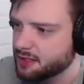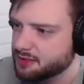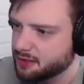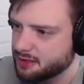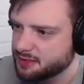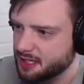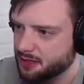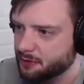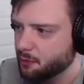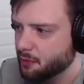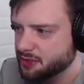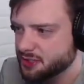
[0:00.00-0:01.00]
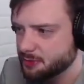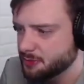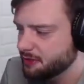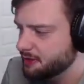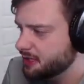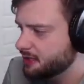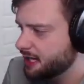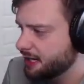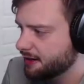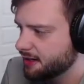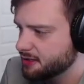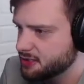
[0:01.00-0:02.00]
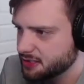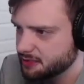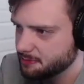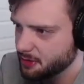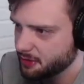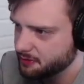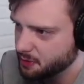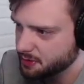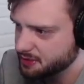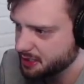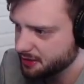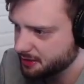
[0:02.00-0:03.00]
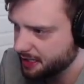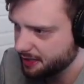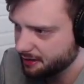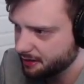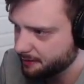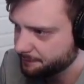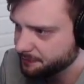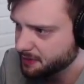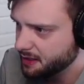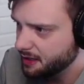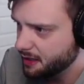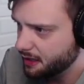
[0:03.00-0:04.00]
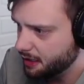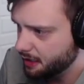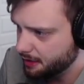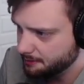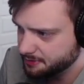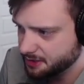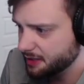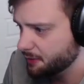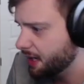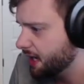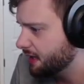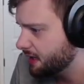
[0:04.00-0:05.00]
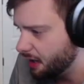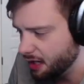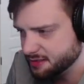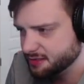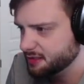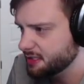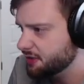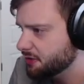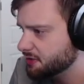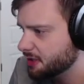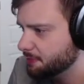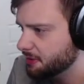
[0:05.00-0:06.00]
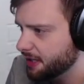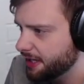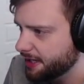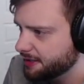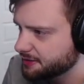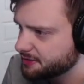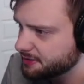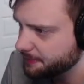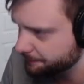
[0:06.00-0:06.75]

you can tell, we're still moving our carrier to move towards the other carrier, so that we can constantly use our planes.